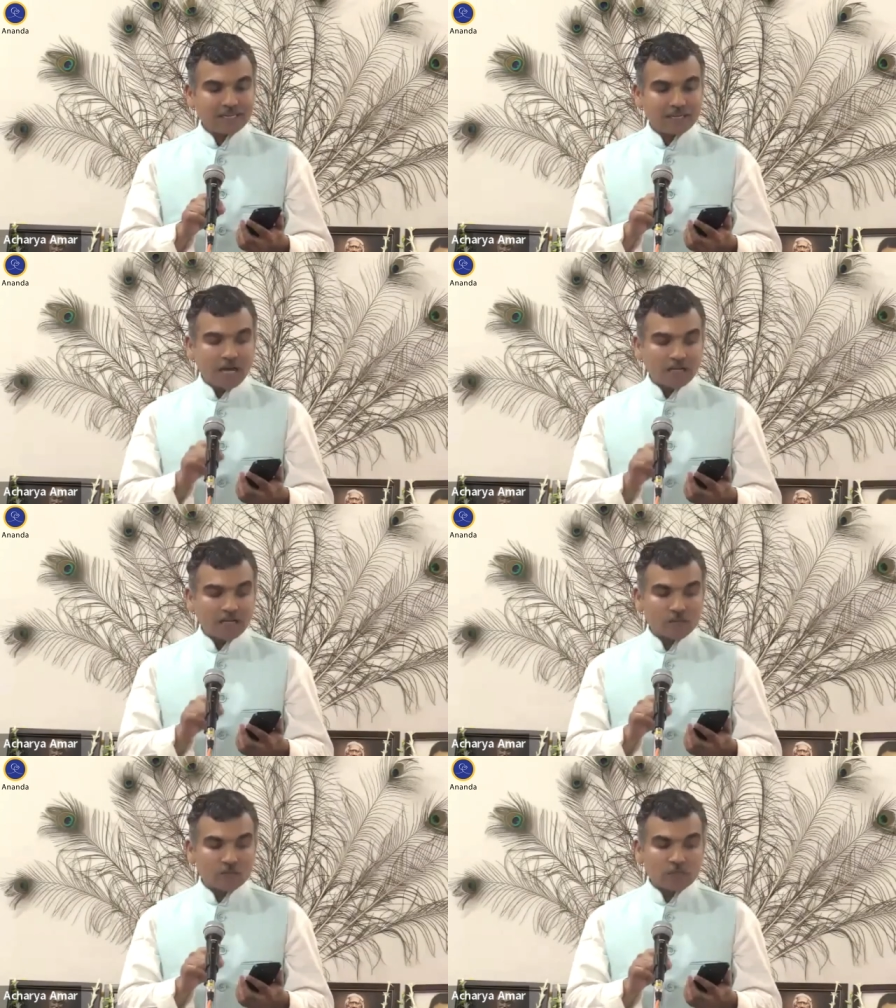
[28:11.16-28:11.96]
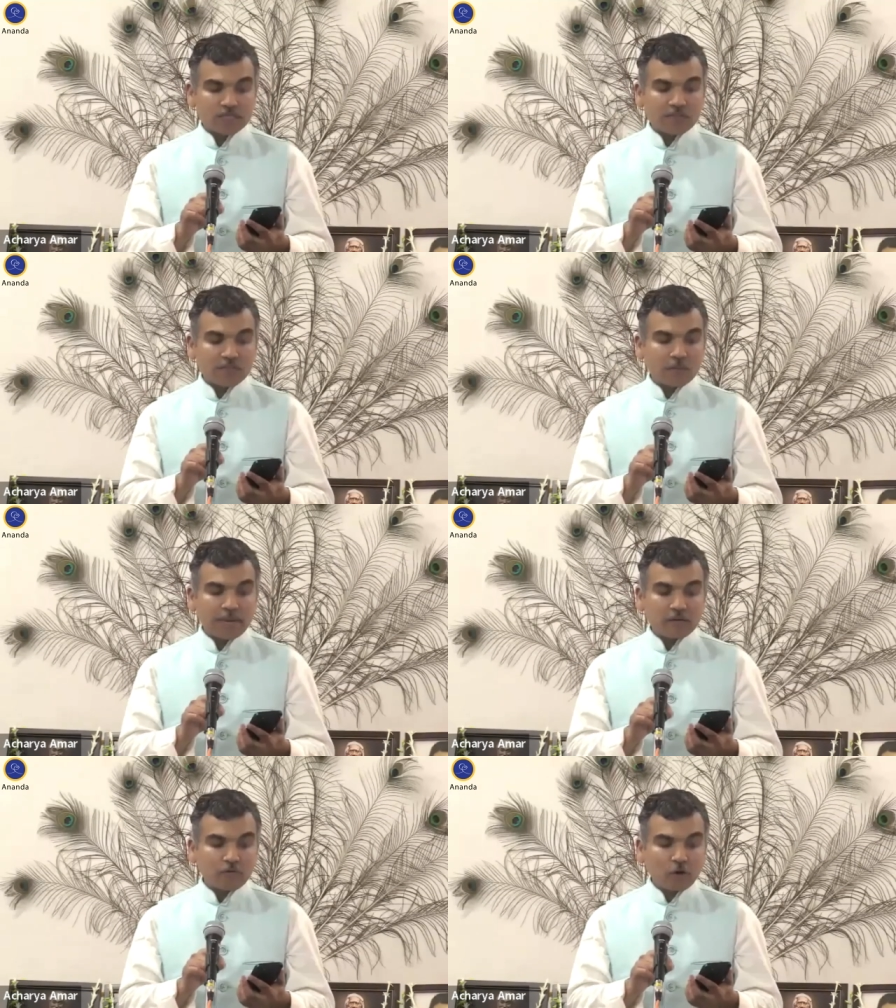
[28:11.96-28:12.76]
Darkness was never
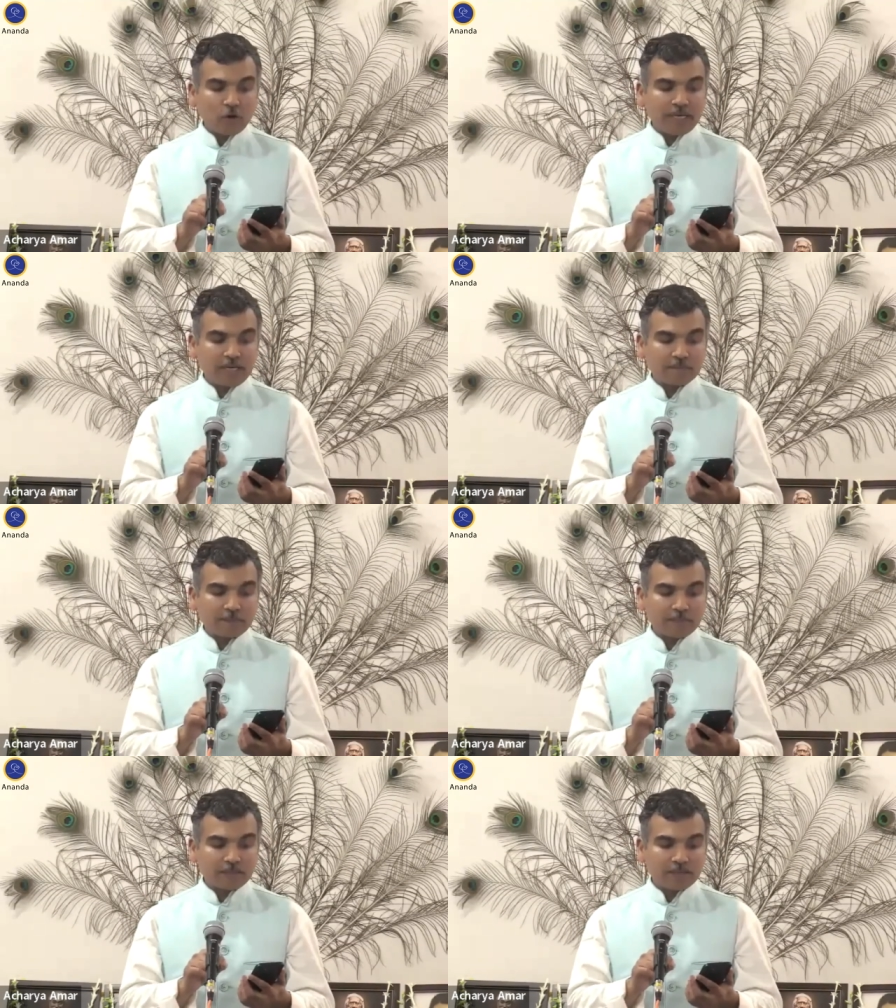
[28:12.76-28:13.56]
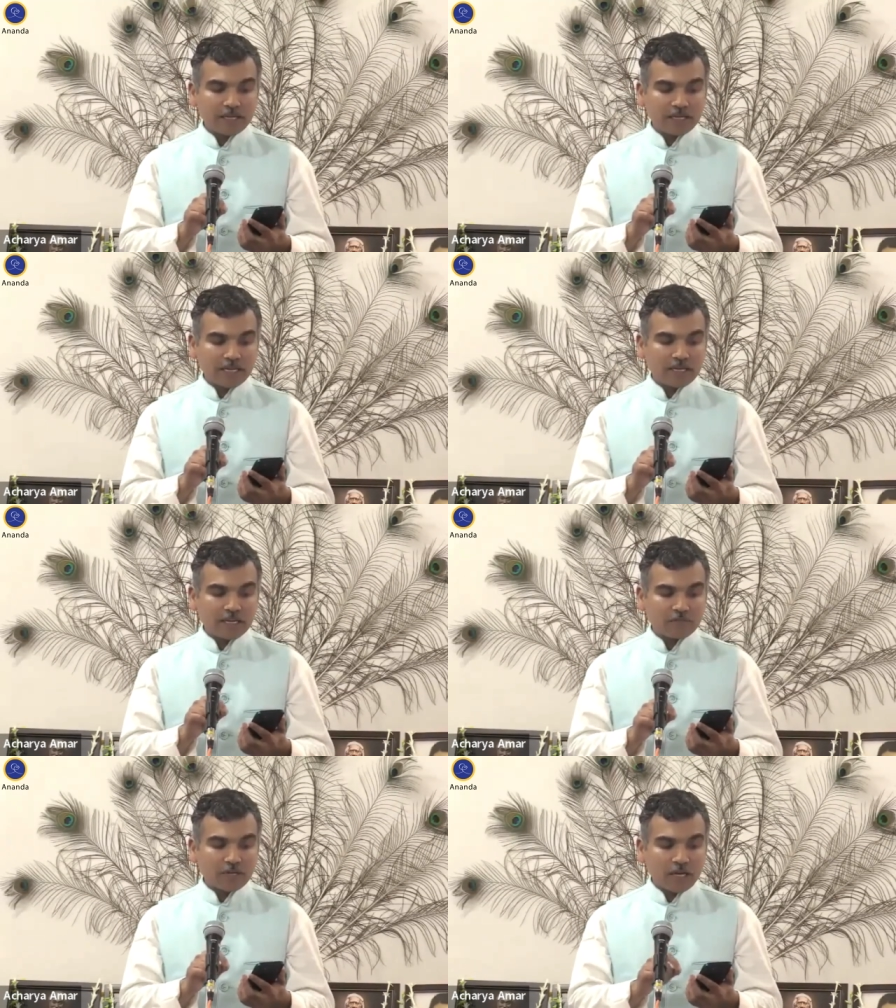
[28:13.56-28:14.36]
meant for me. It can
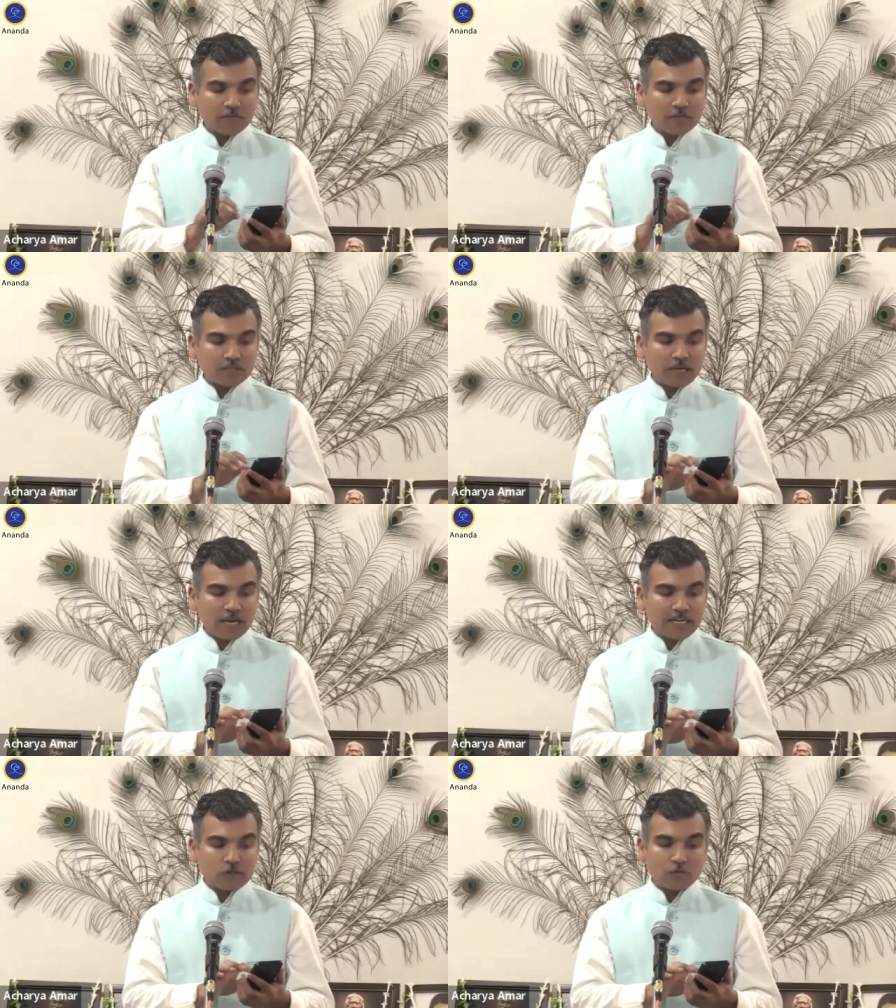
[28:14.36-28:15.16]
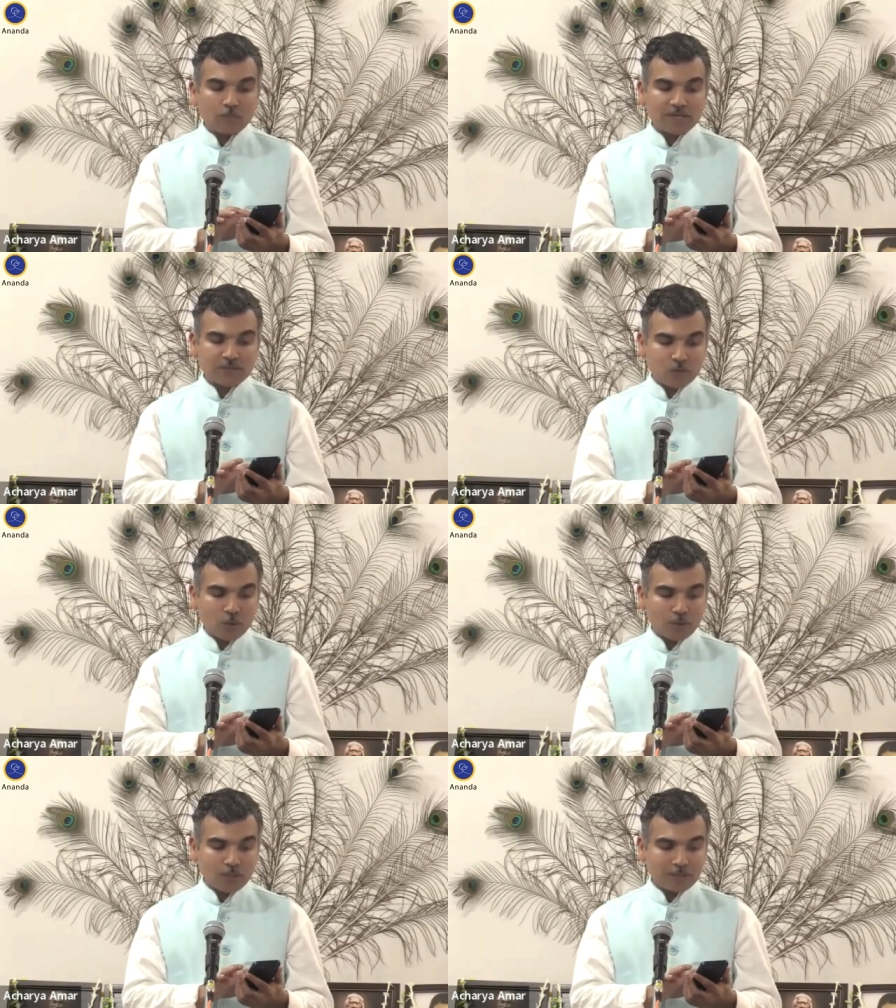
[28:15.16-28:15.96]
never cover the light of my
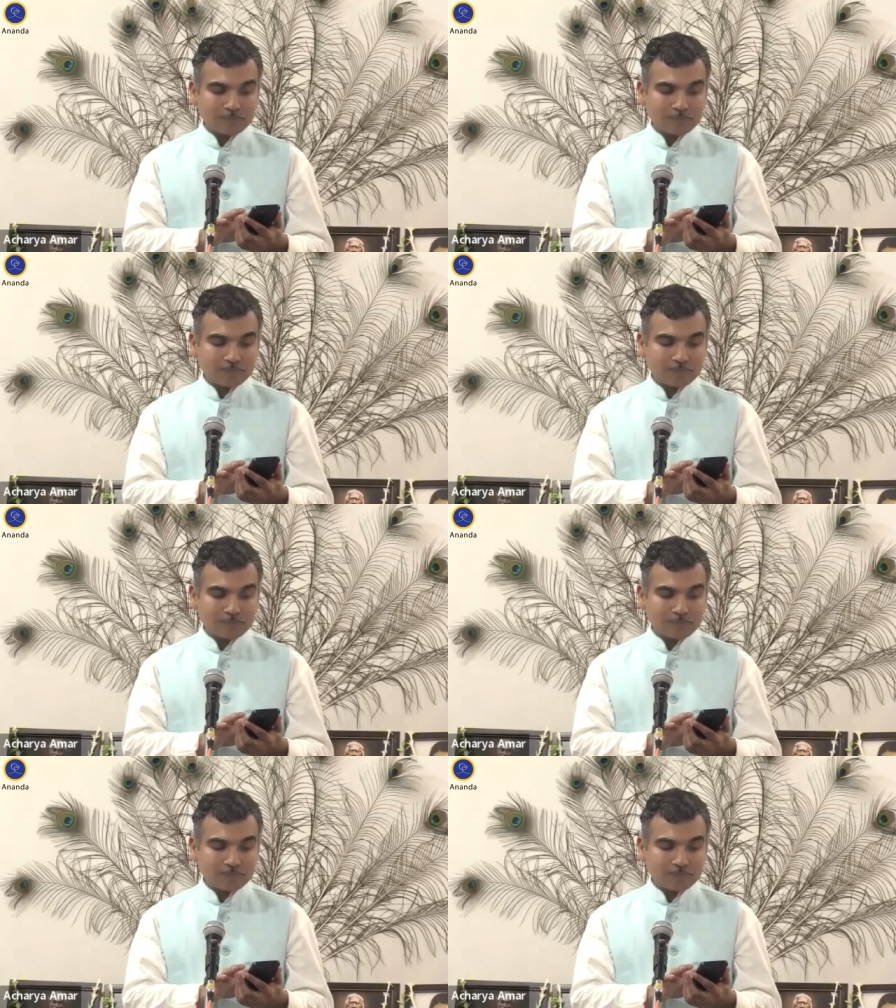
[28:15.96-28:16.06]
soul.